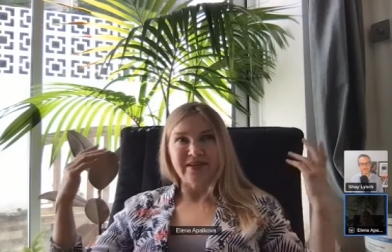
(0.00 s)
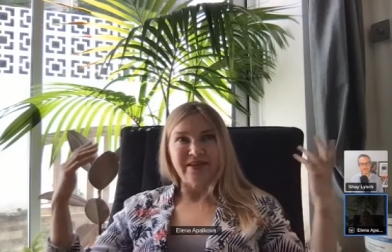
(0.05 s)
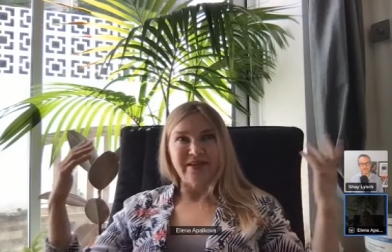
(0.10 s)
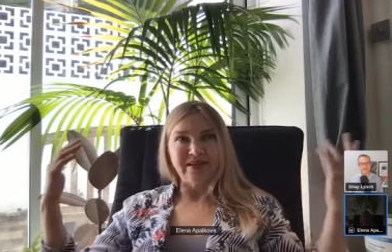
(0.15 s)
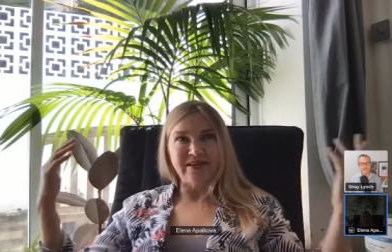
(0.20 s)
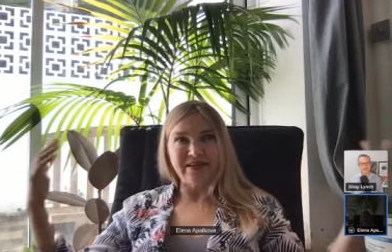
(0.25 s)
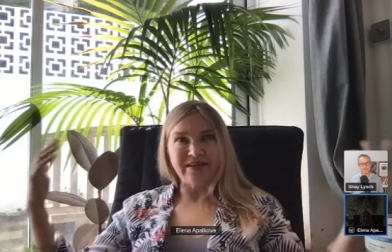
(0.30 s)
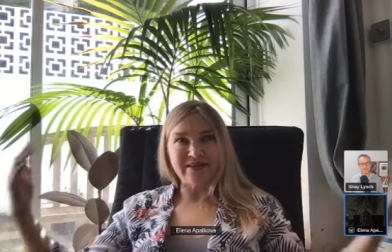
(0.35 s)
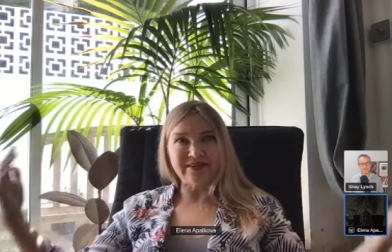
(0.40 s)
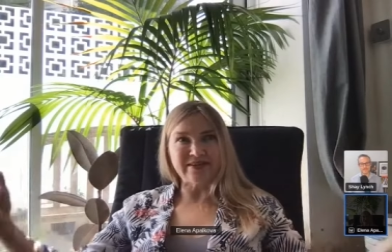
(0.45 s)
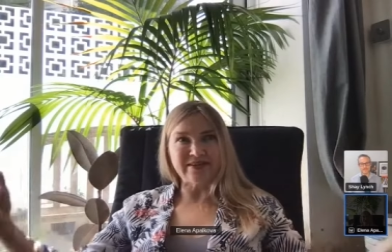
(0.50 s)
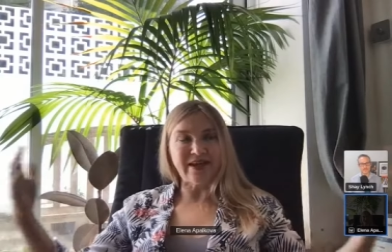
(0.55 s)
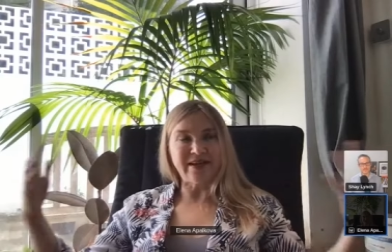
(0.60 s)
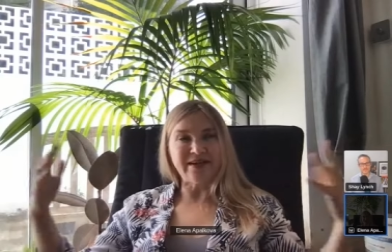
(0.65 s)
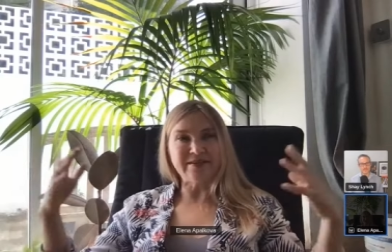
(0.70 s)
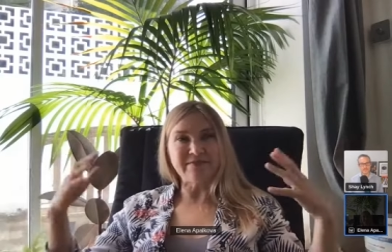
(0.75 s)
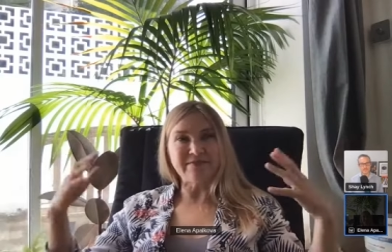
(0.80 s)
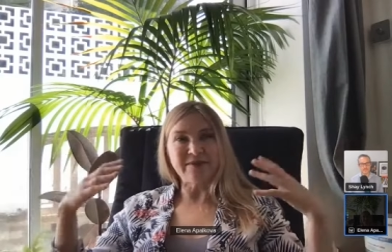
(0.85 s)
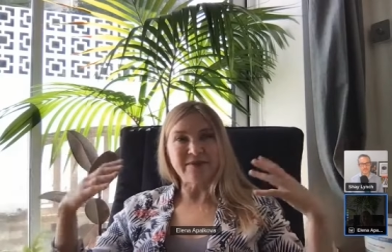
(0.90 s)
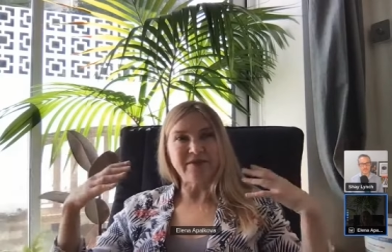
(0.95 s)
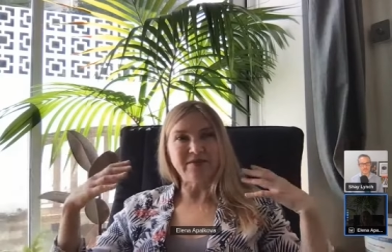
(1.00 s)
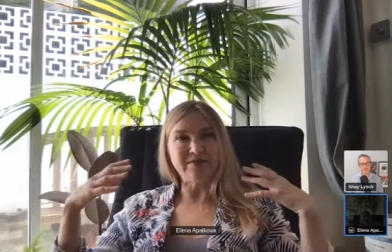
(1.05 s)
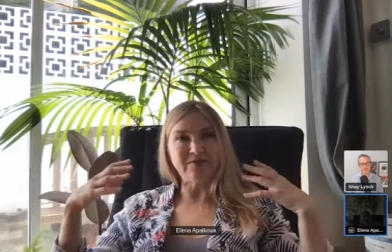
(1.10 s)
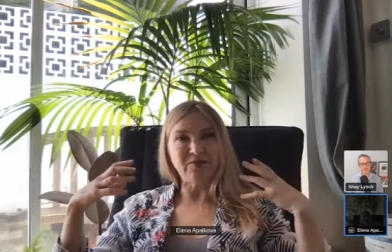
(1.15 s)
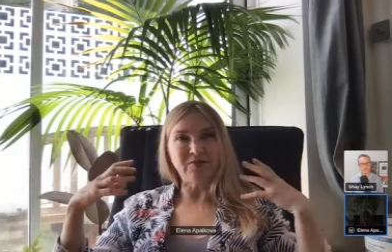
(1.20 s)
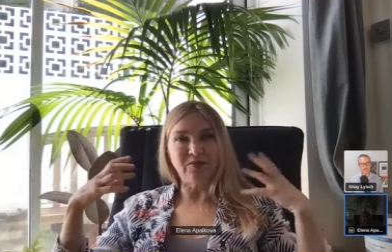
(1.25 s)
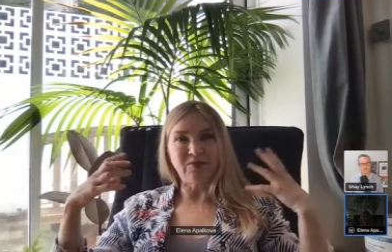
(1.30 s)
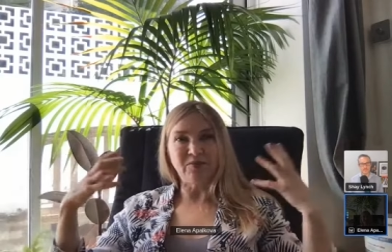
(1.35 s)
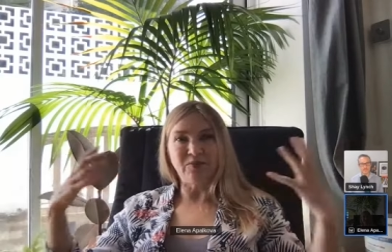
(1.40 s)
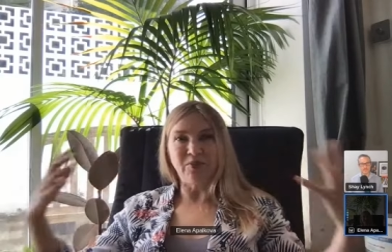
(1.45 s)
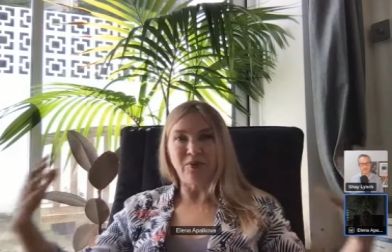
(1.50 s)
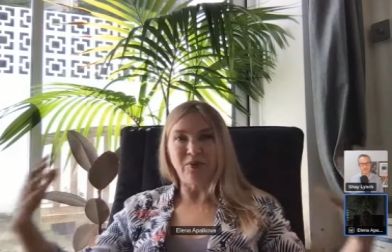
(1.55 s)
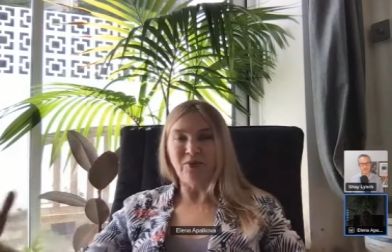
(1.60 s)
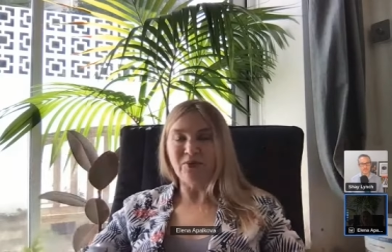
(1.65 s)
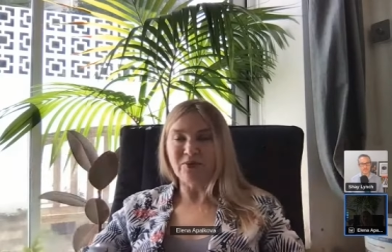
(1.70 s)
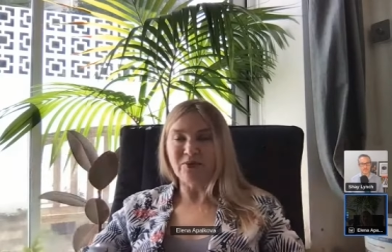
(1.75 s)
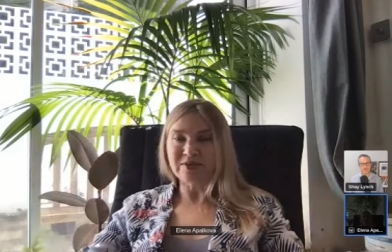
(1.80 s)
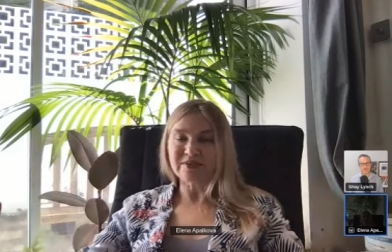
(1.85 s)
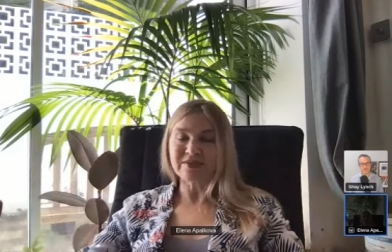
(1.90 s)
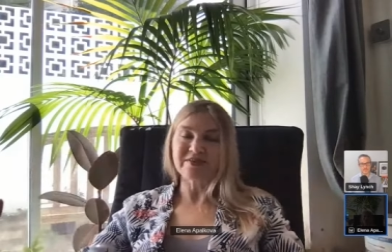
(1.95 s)
excitement, more
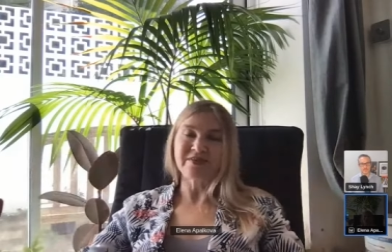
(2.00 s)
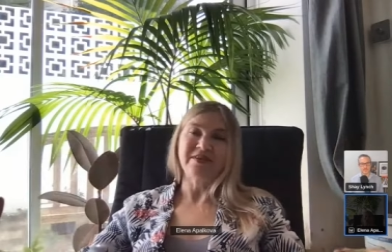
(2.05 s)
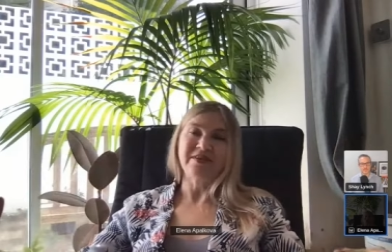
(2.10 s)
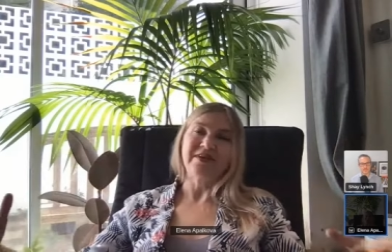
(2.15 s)
books.